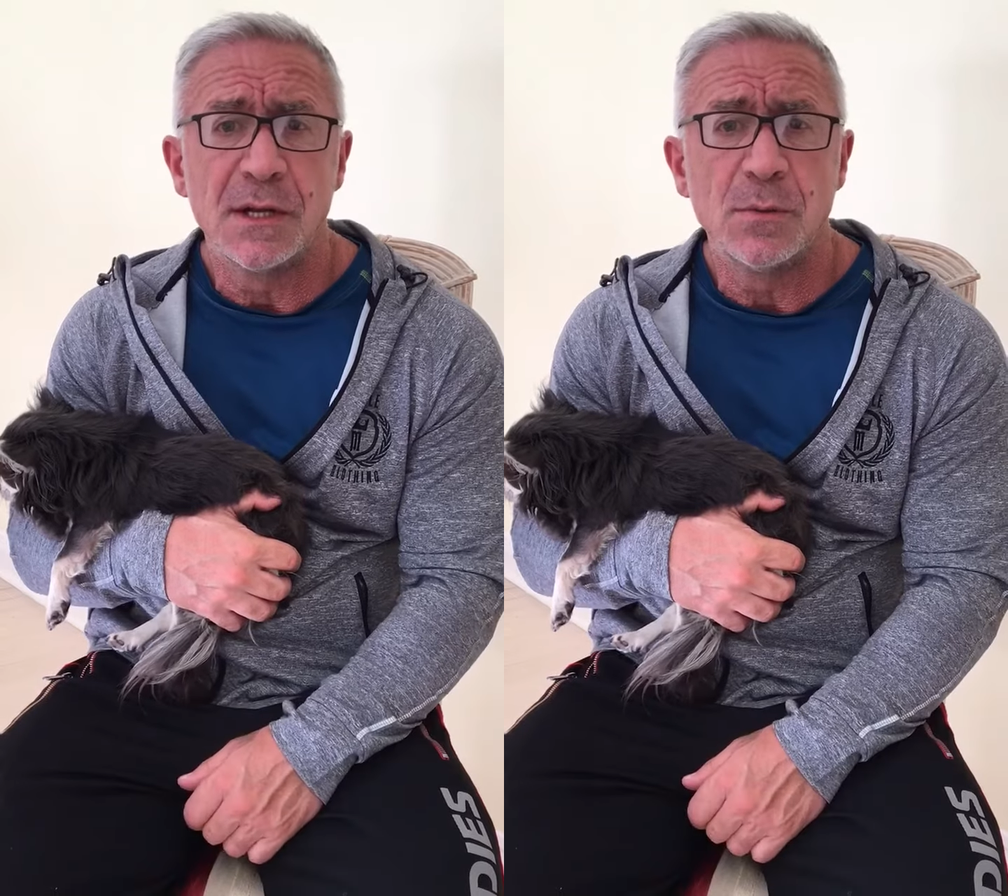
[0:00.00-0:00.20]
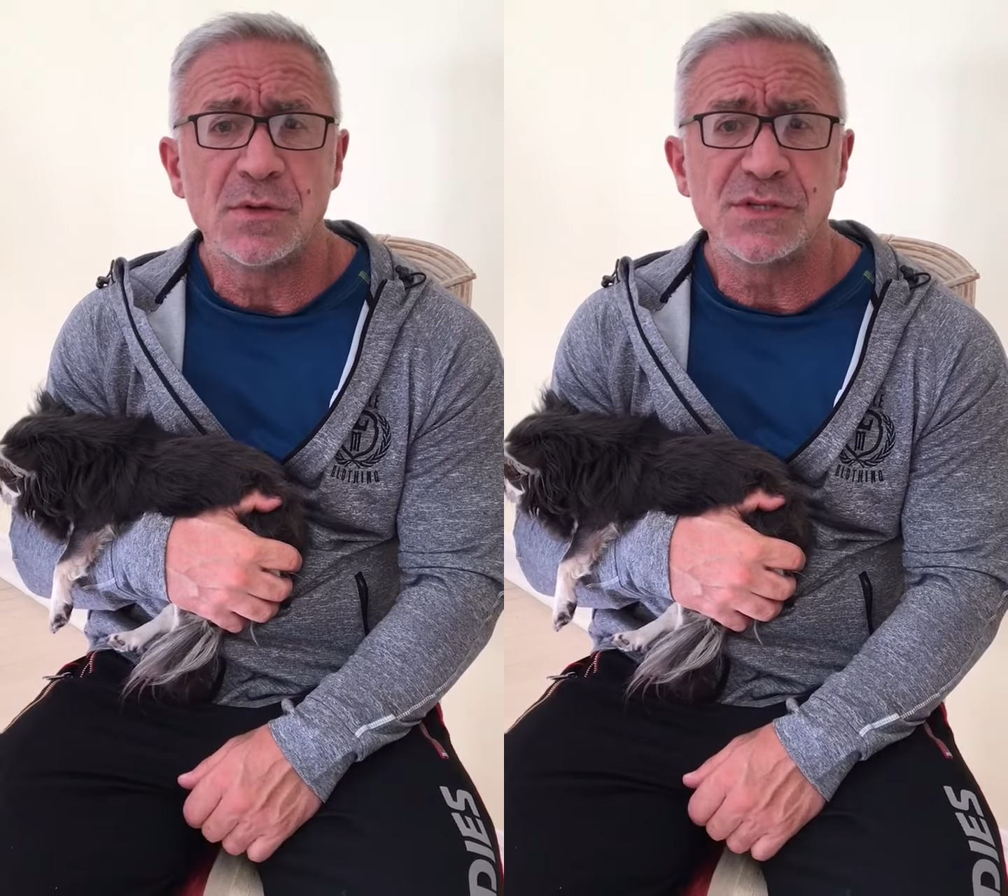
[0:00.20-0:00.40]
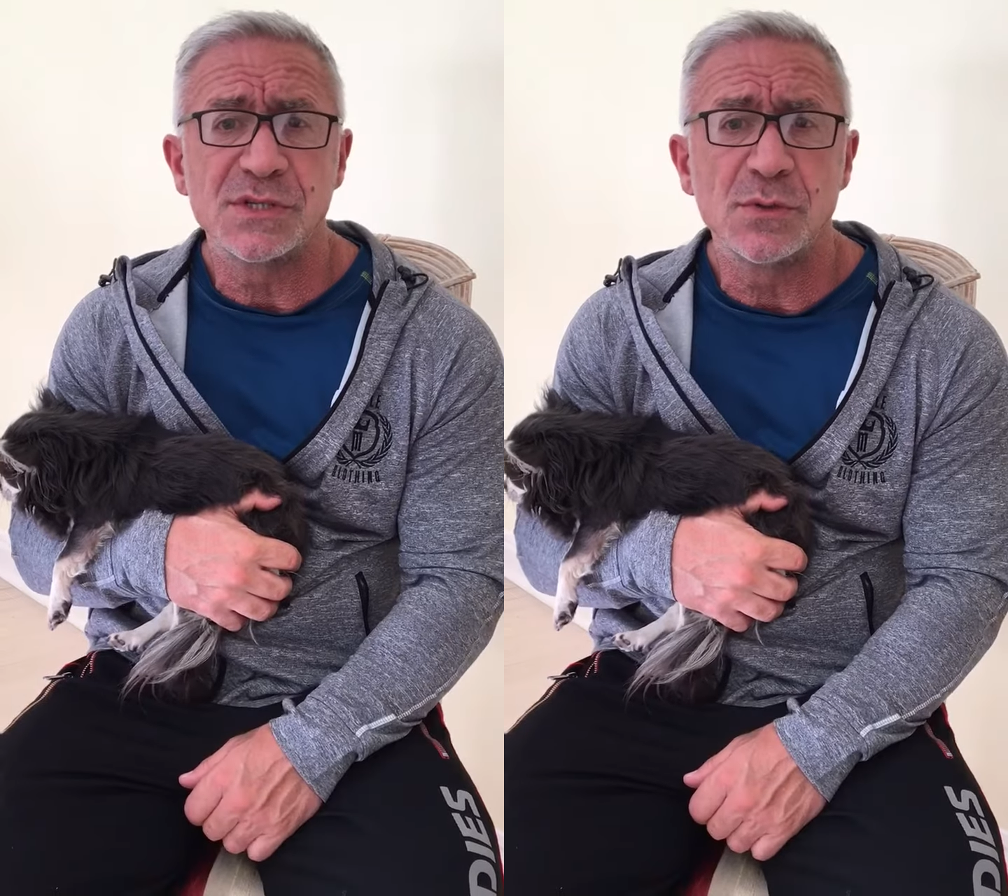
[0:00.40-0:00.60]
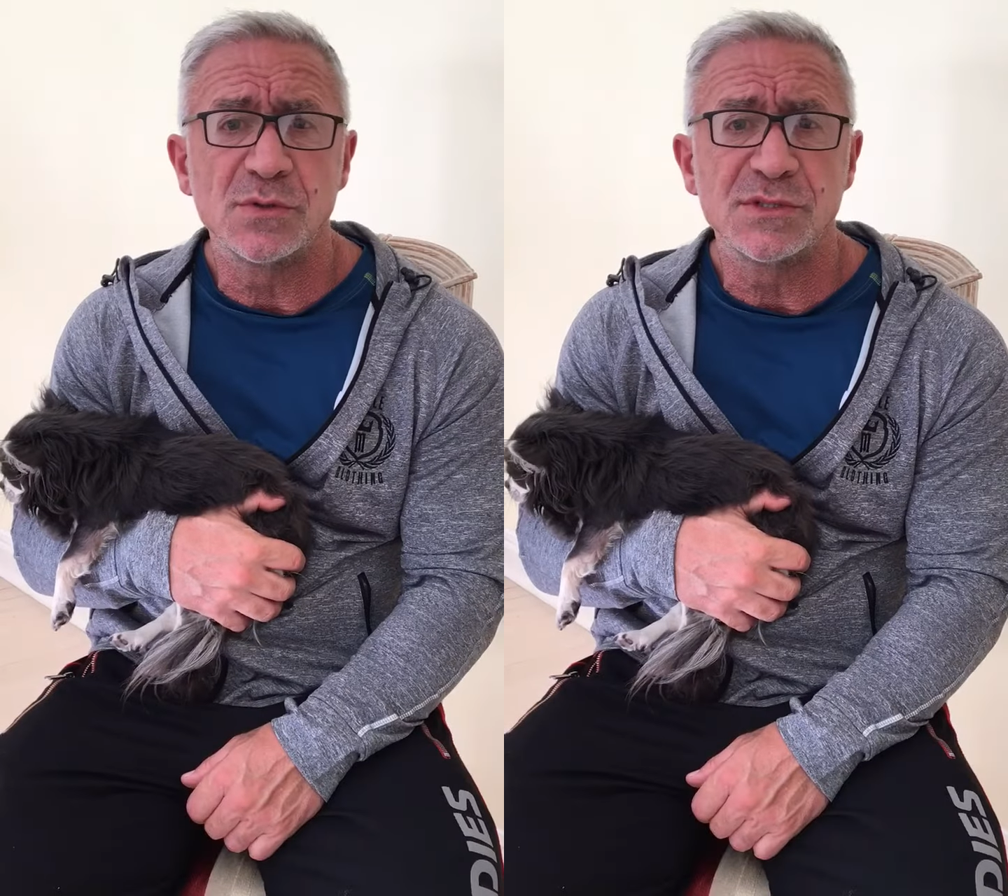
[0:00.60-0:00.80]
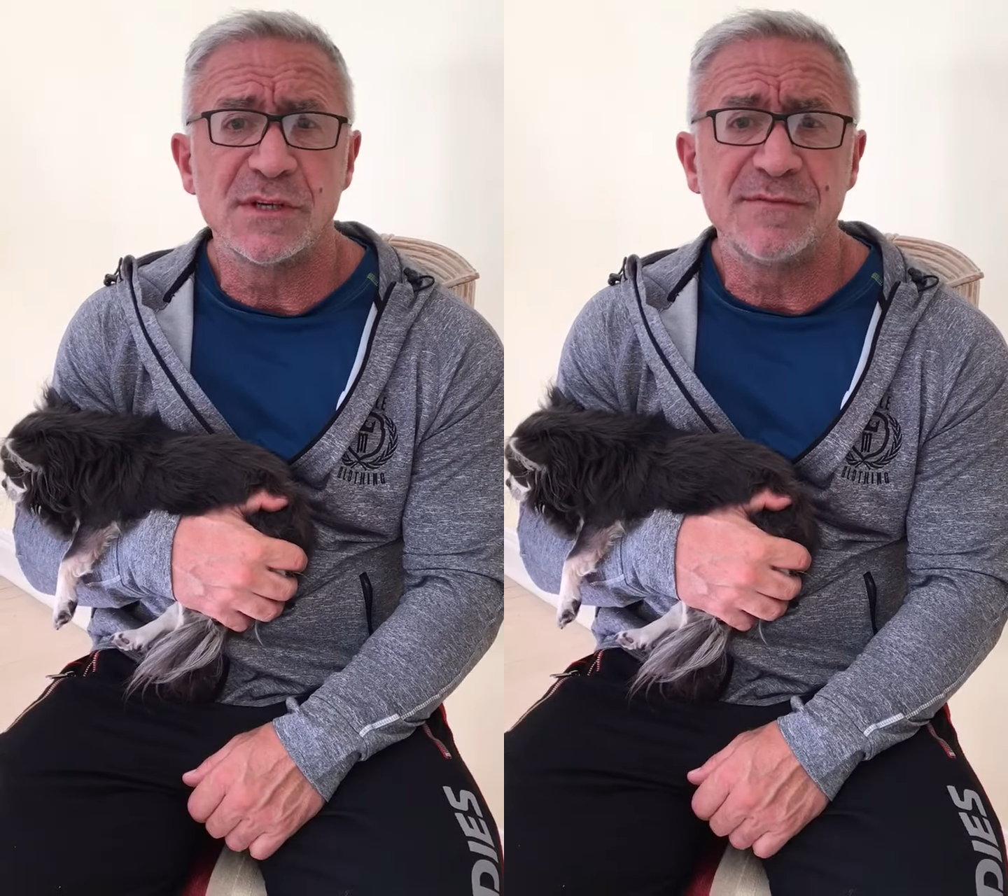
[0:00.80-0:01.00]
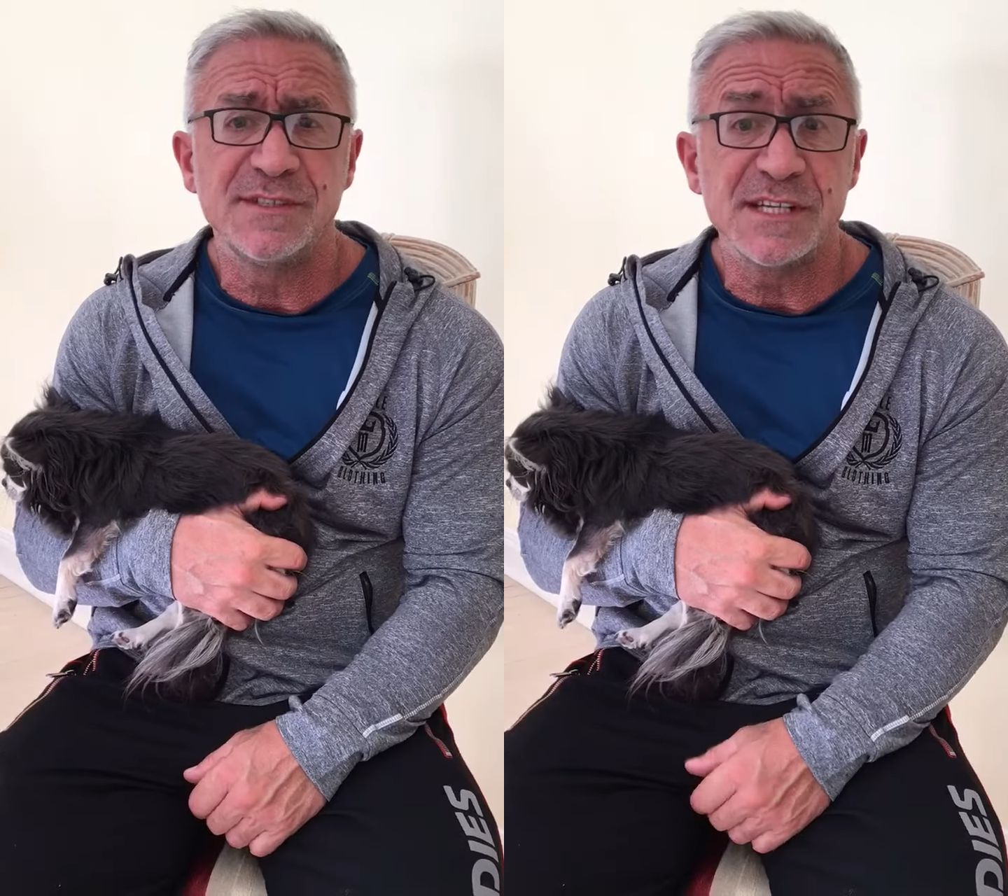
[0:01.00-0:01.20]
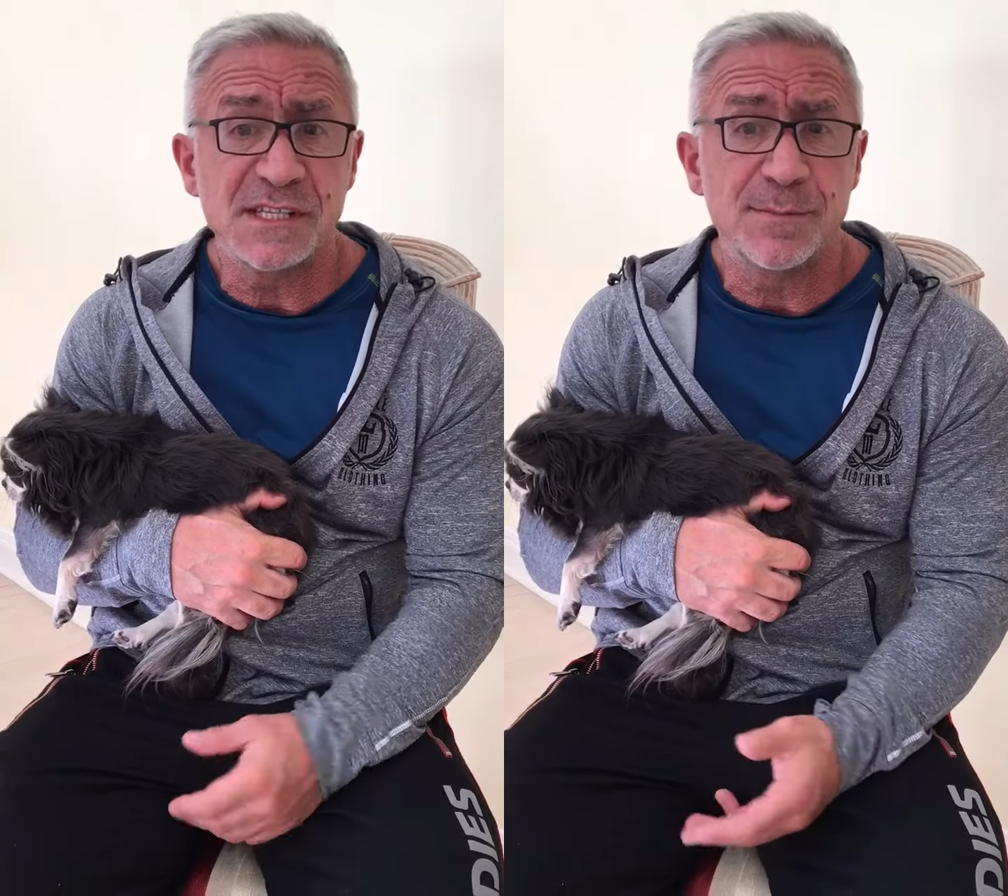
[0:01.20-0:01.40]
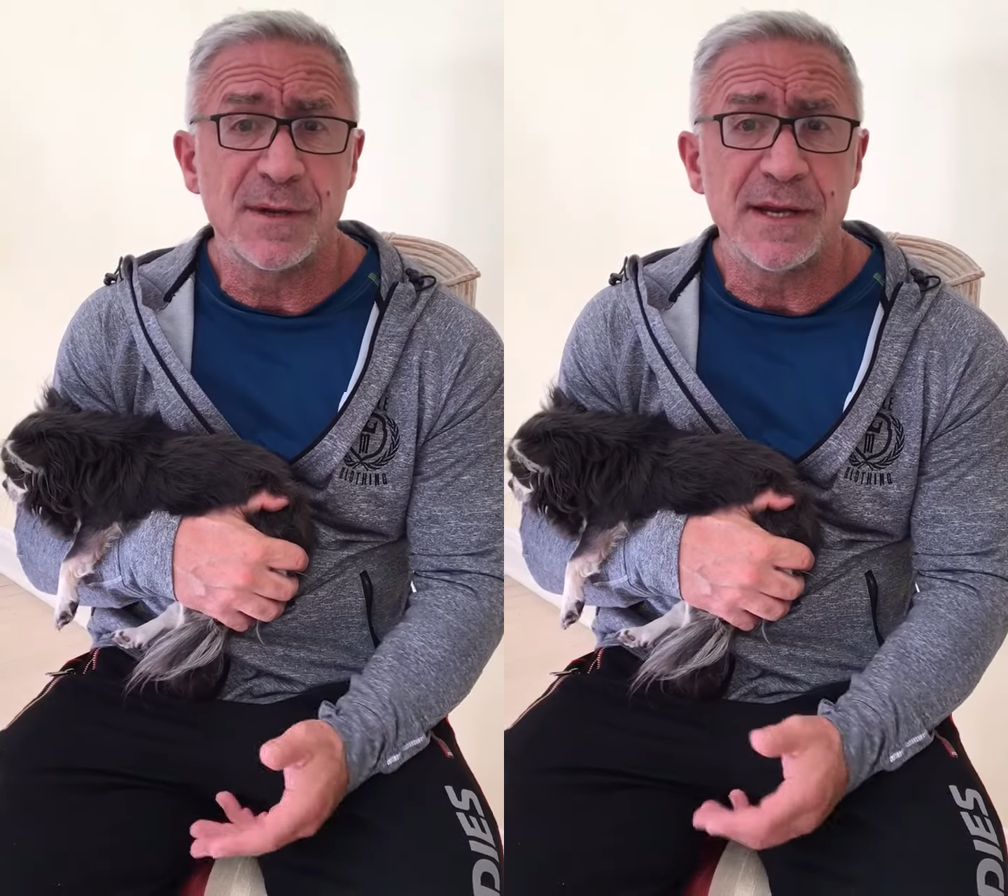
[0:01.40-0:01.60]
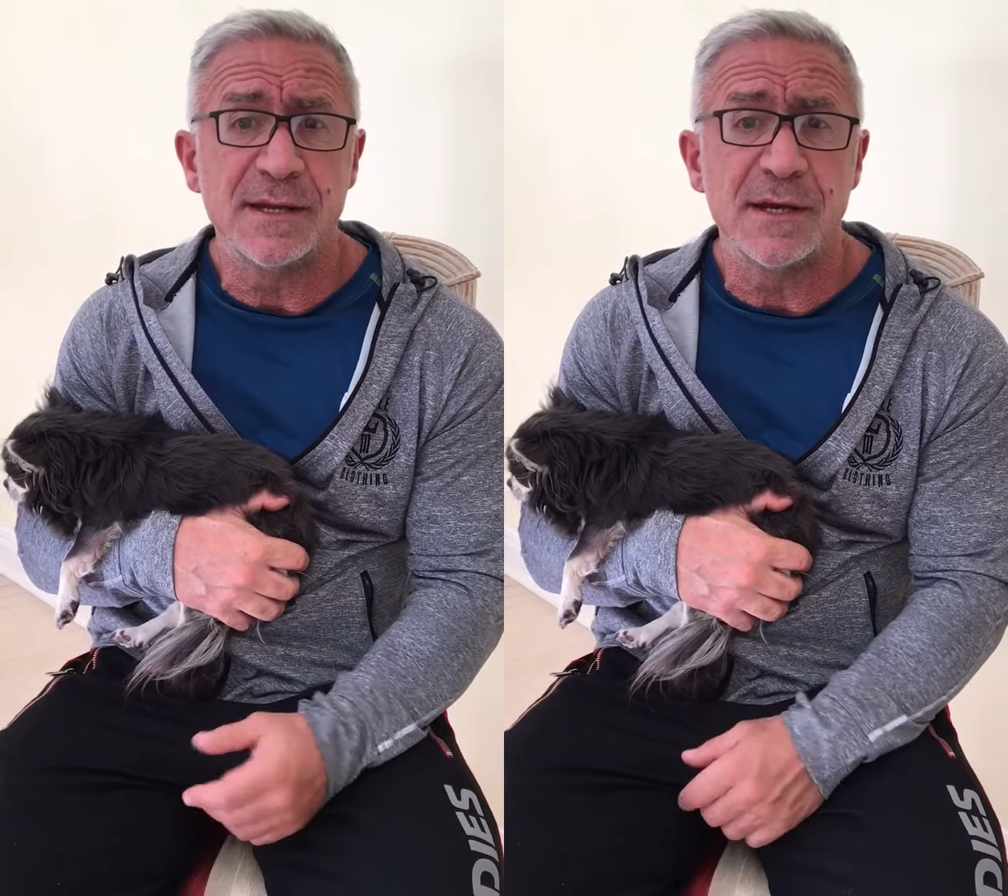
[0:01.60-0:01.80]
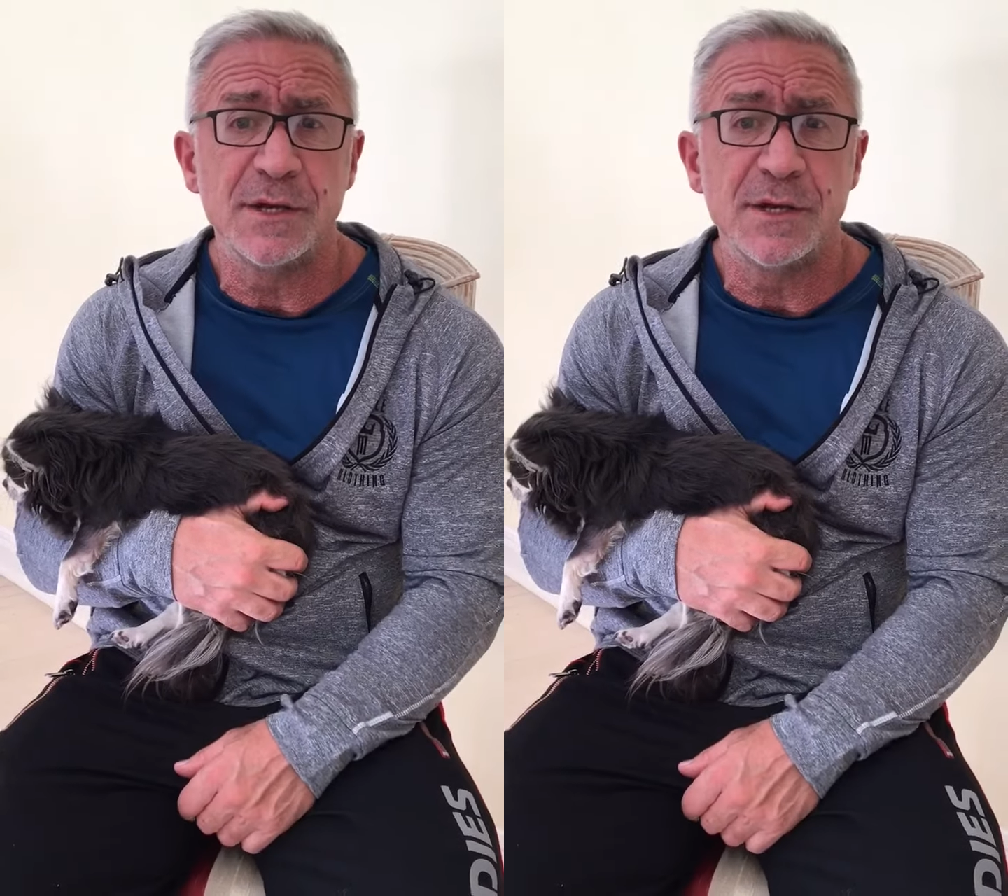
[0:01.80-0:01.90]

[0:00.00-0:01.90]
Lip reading: What sort of discipline